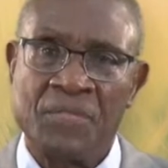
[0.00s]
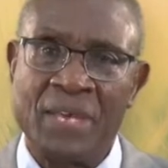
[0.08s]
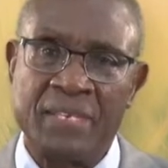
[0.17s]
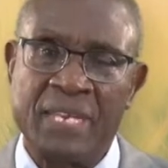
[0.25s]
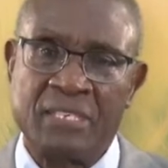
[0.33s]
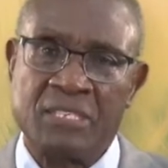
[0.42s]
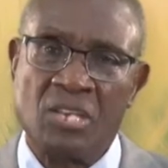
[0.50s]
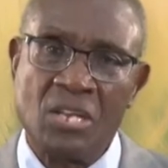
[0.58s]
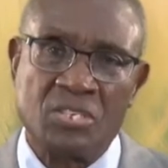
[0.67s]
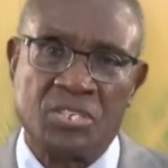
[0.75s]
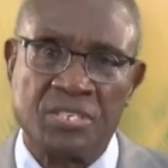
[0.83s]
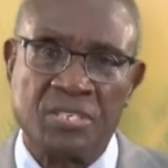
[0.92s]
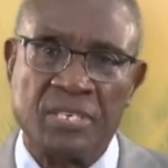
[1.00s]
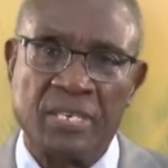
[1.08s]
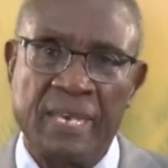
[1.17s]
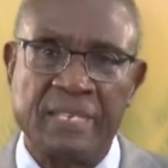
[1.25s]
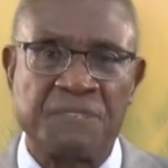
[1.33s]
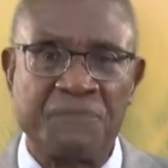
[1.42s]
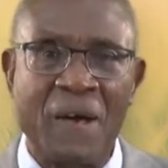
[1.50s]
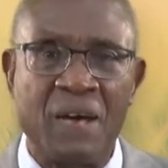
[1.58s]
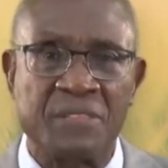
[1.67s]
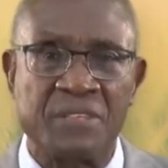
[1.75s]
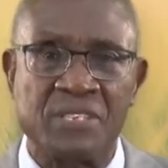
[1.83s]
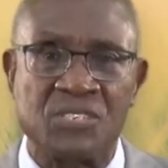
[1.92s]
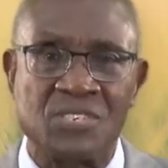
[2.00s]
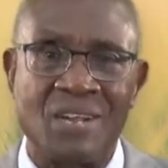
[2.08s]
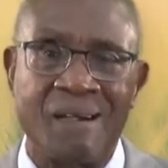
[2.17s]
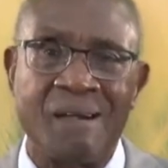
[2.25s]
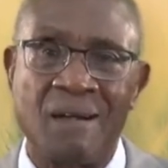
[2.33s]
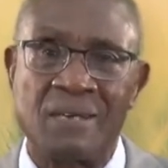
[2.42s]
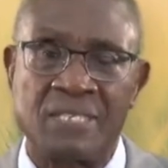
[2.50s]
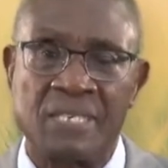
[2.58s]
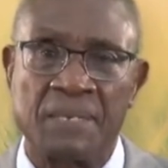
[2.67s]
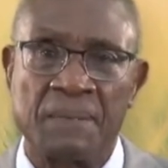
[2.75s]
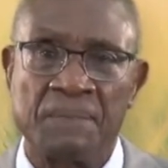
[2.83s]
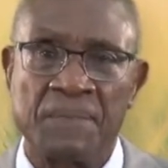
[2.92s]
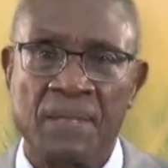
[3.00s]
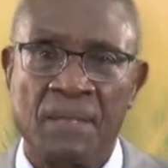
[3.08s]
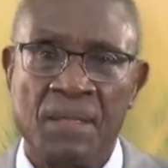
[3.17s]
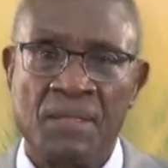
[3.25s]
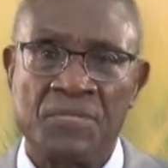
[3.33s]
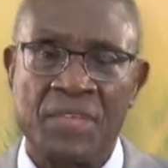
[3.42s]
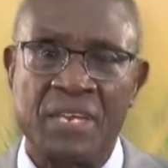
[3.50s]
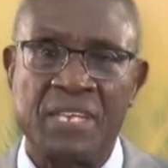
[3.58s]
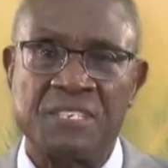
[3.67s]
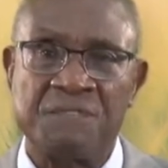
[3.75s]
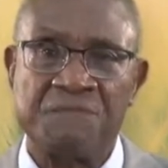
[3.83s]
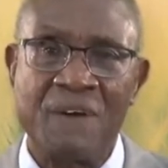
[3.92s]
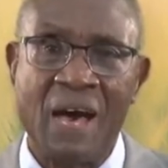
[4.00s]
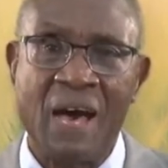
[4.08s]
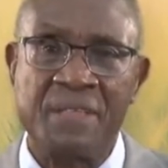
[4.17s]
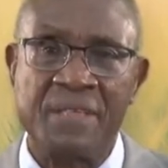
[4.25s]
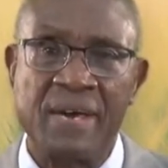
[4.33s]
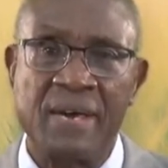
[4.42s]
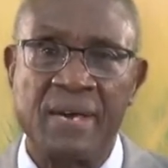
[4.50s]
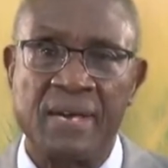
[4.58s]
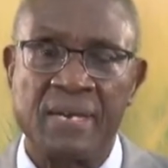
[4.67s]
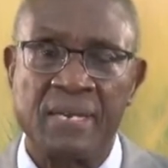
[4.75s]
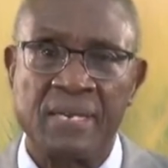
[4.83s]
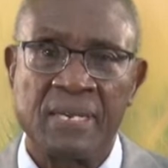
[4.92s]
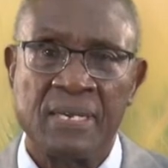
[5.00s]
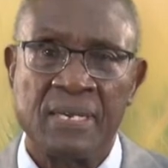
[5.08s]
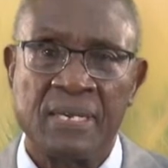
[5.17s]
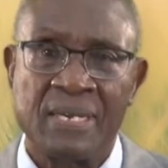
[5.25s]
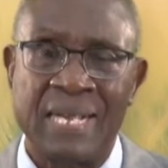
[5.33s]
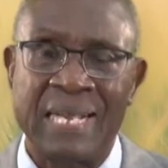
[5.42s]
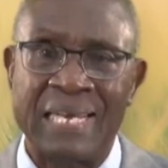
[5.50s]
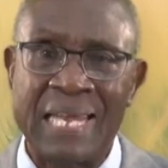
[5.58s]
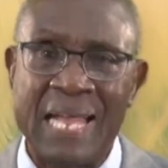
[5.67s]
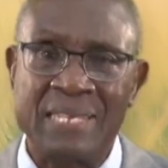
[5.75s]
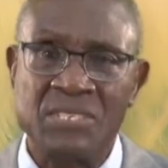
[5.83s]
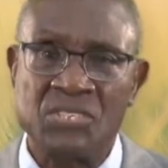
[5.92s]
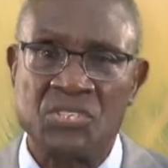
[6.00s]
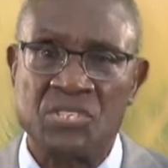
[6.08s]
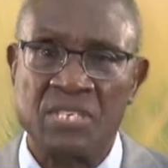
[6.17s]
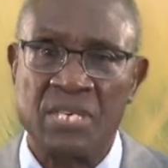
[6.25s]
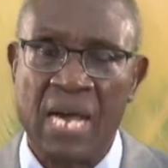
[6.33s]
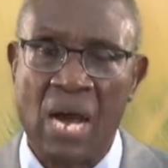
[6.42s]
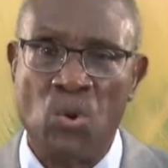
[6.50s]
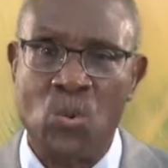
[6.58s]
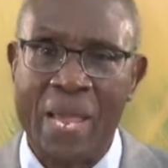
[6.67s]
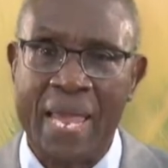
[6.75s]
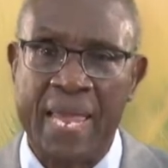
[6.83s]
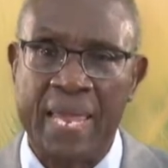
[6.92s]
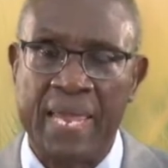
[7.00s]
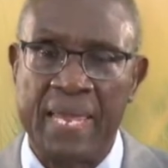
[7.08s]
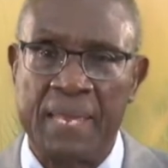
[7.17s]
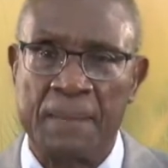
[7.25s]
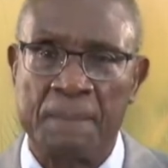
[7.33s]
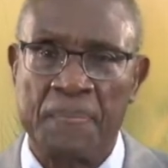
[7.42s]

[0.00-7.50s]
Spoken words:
that it touched his father's heart, that his father glanced away.